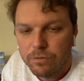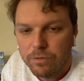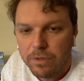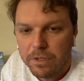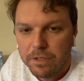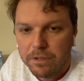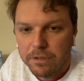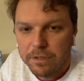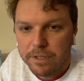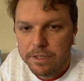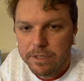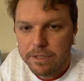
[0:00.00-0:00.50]

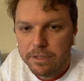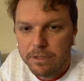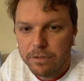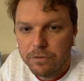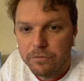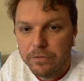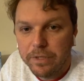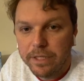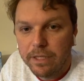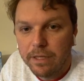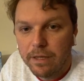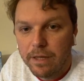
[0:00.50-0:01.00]
whether it's the
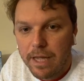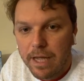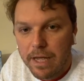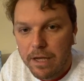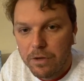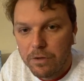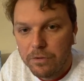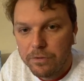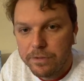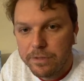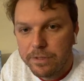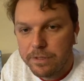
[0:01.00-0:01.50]
read
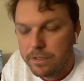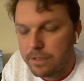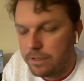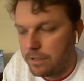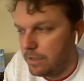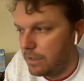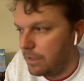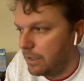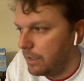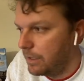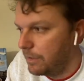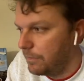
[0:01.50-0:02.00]
alouds,
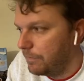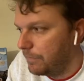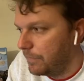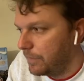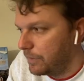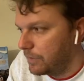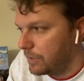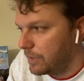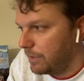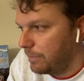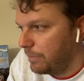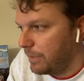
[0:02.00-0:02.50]

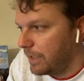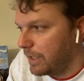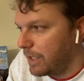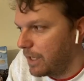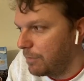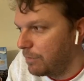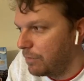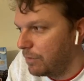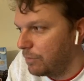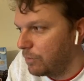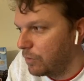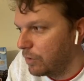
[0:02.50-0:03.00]
there's going to be a
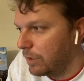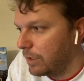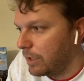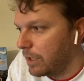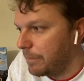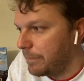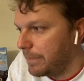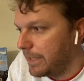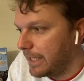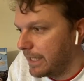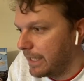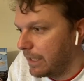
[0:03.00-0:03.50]
couple more
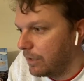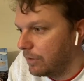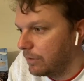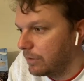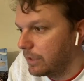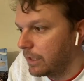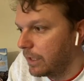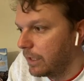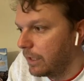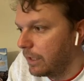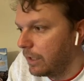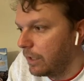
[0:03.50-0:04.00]
coming out,